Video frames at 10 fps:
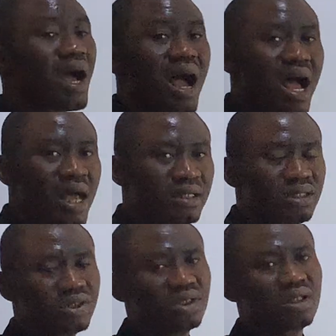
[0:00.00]

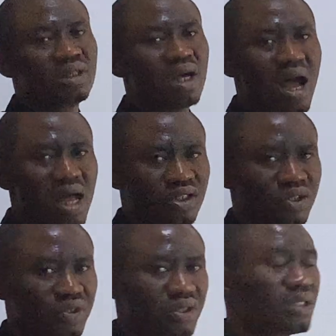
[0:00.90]
and the
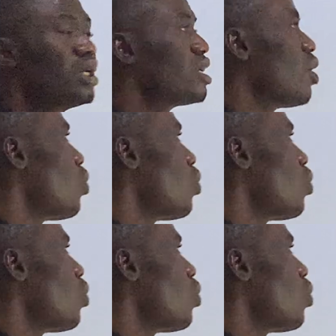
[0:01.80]
adjunct. Now,